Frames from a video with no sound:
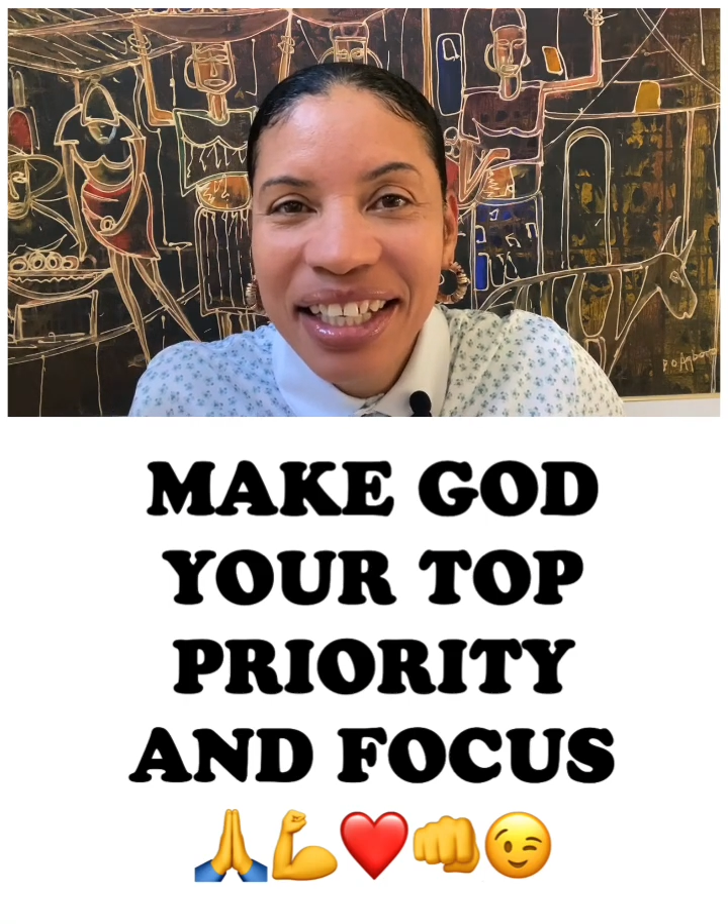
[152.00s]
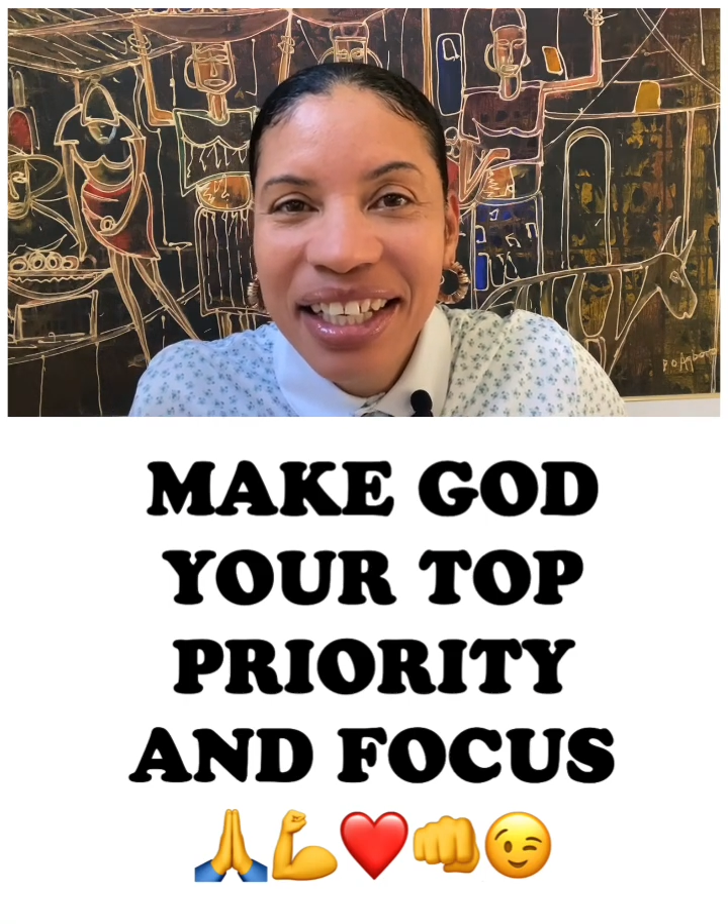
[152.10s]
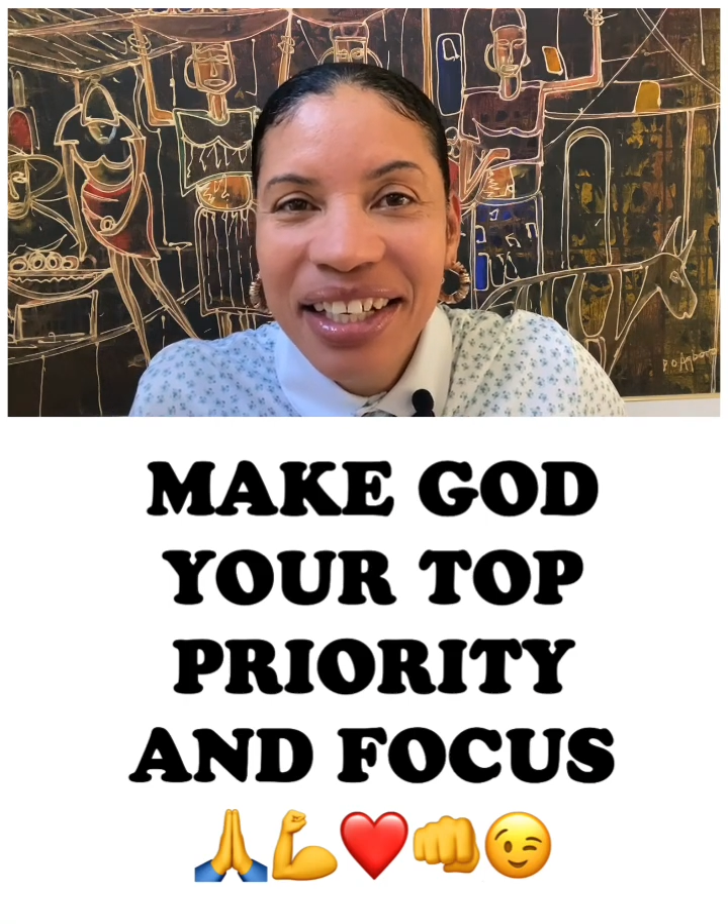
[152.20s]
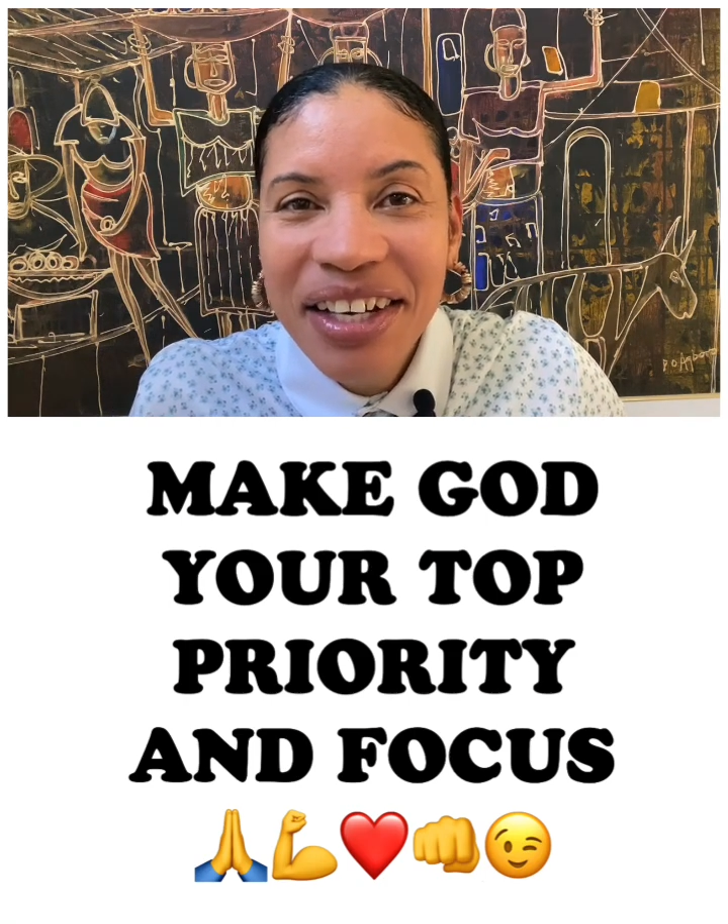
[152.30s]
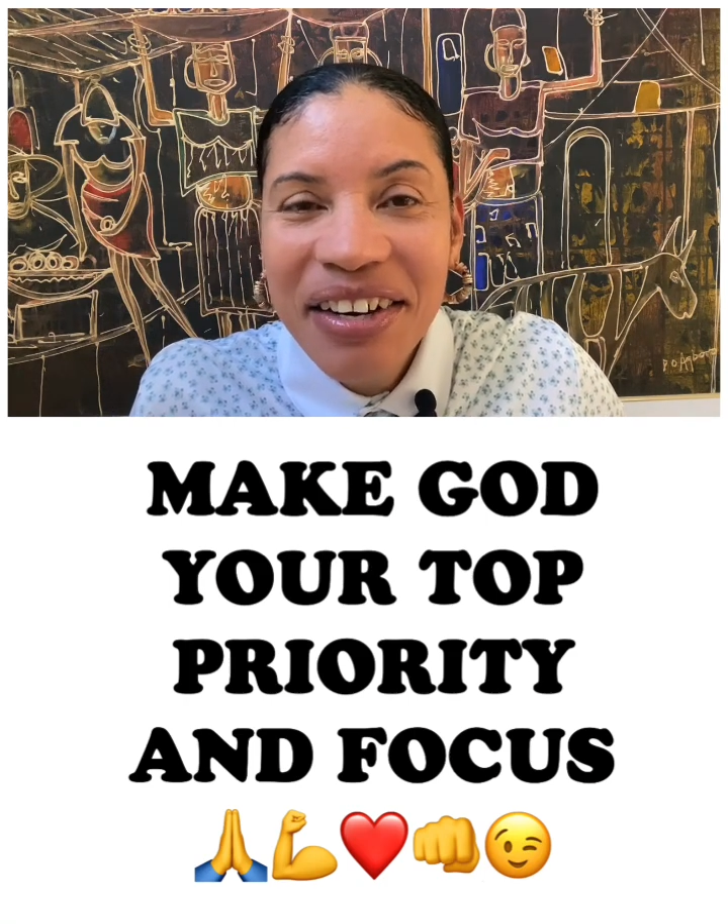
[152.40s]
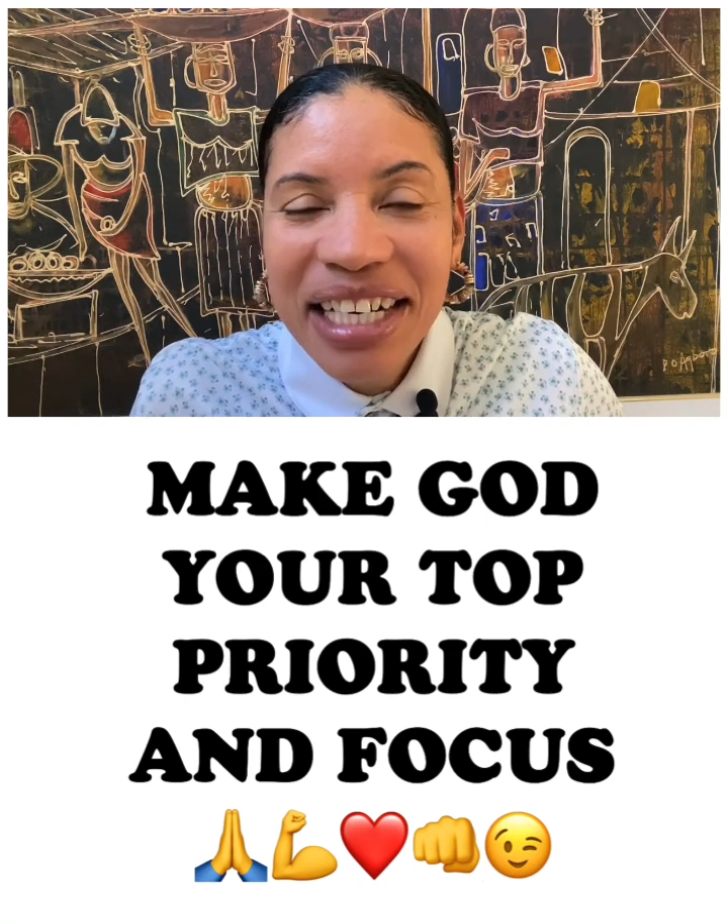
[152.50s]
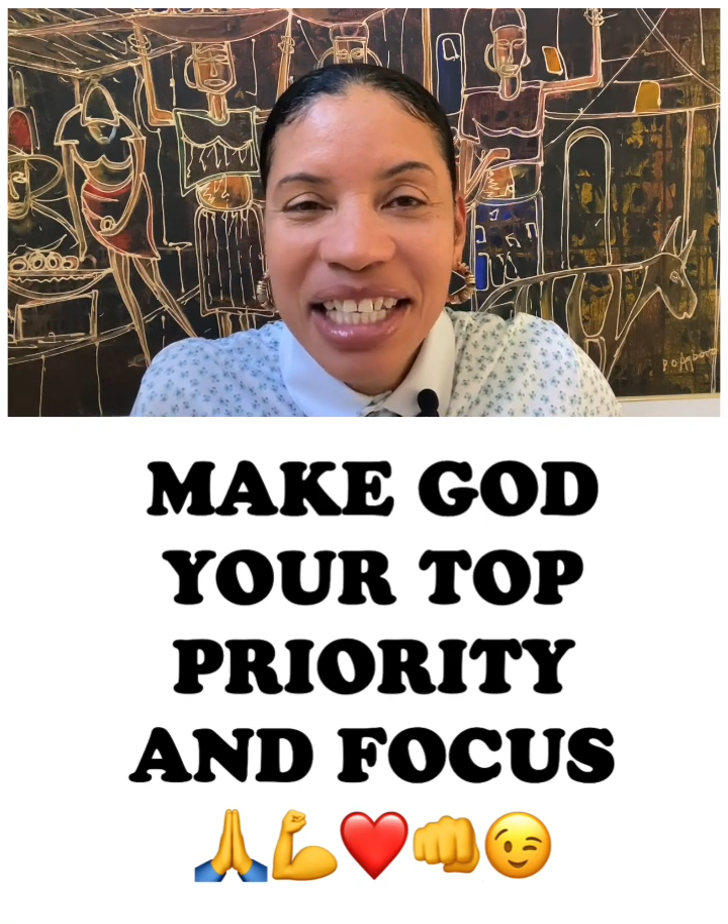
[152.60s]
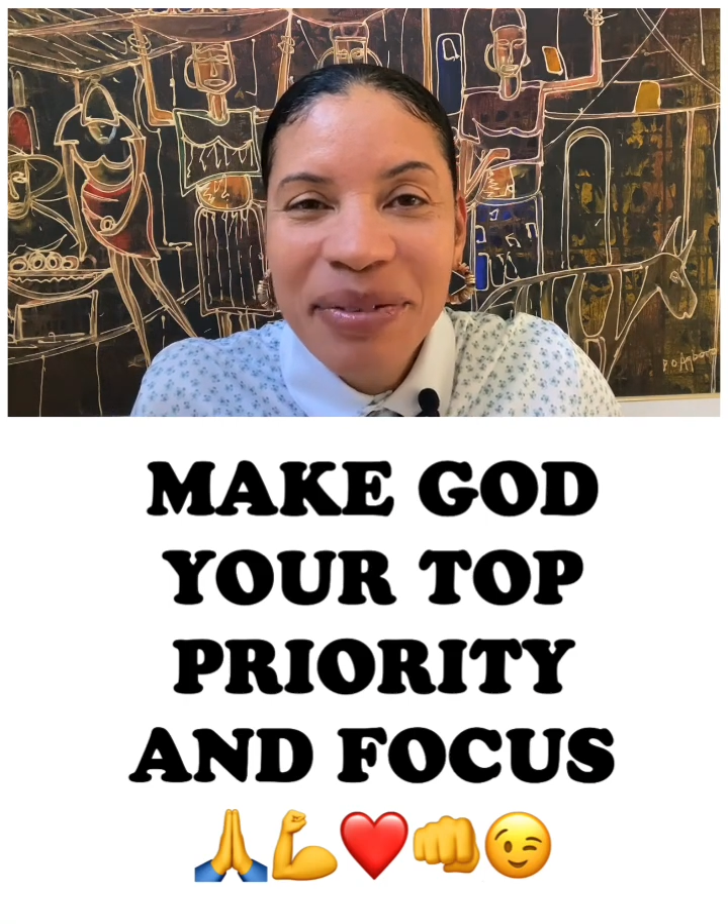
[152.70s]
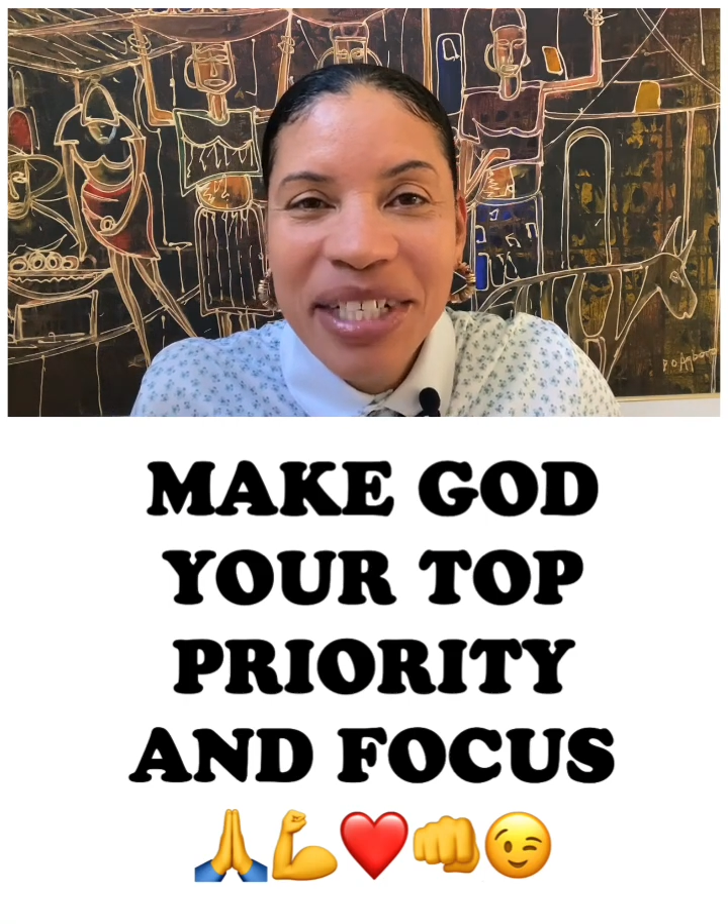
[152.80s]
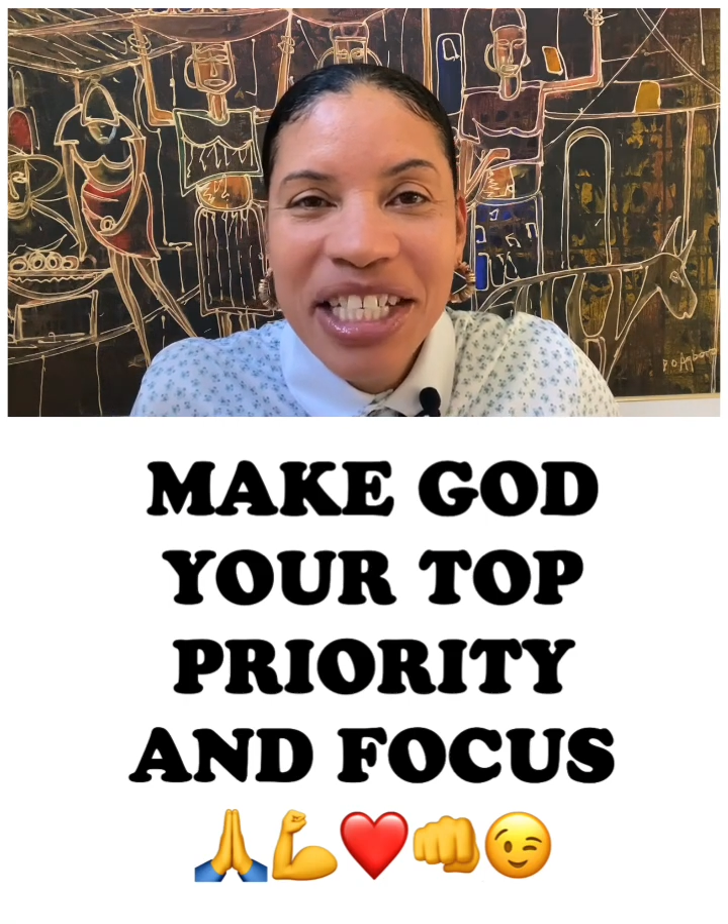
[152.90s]
Knowing as
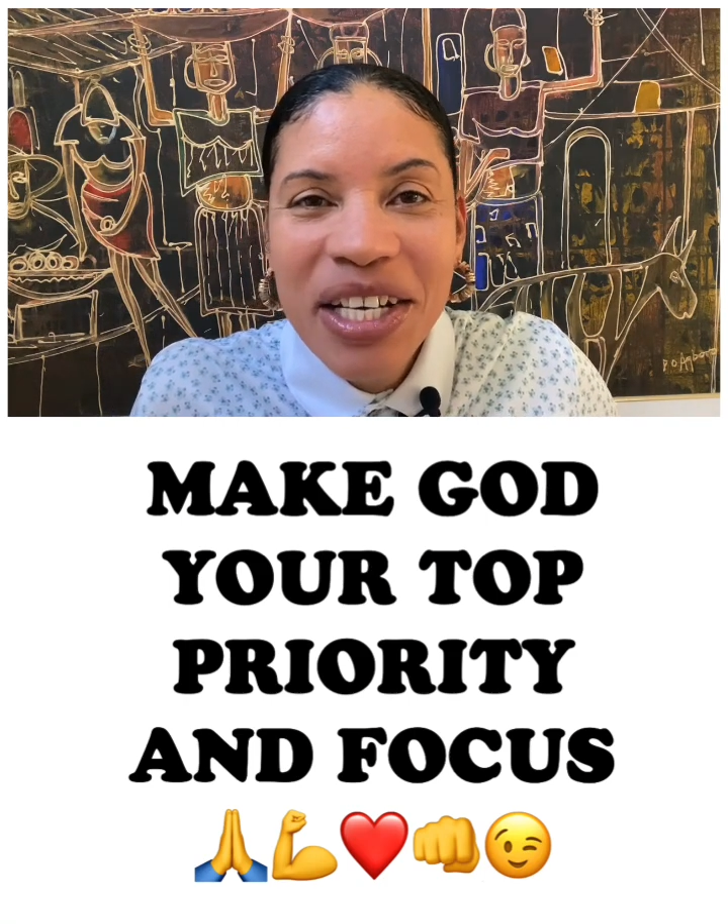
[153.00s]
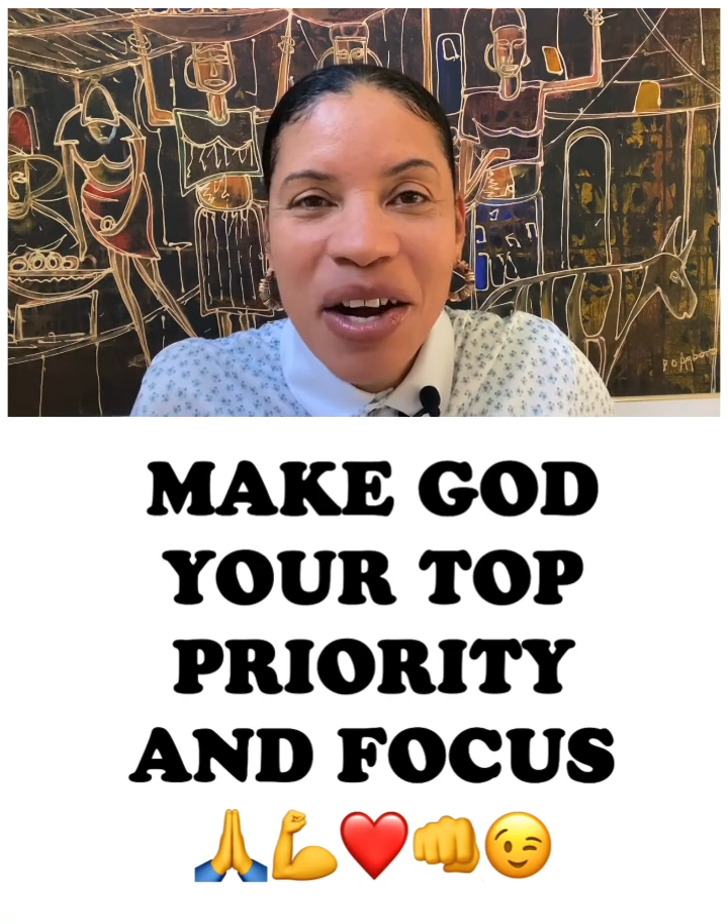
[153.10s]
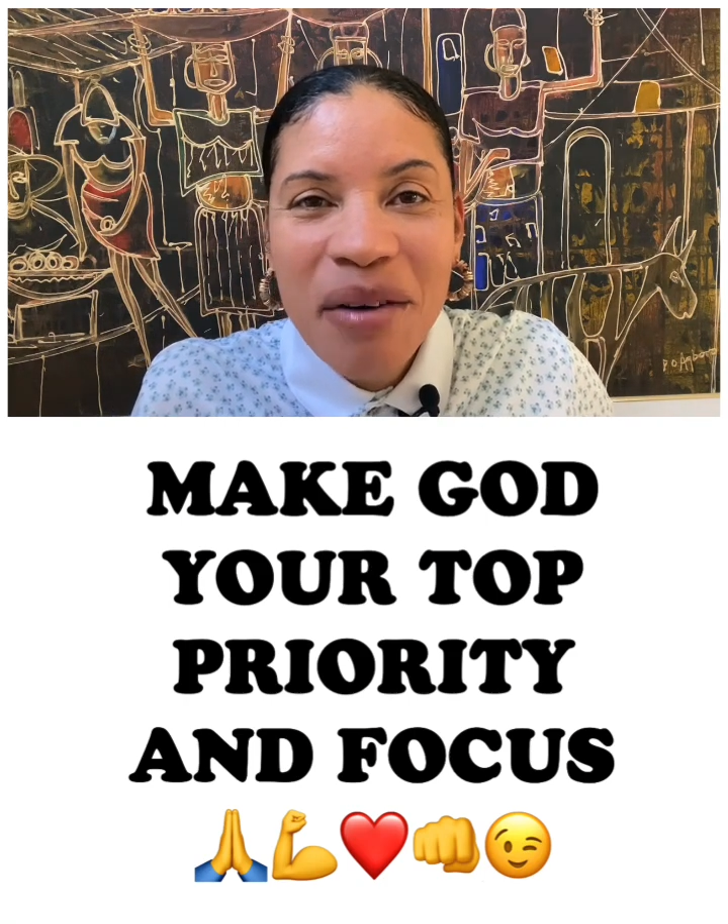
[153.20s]
we show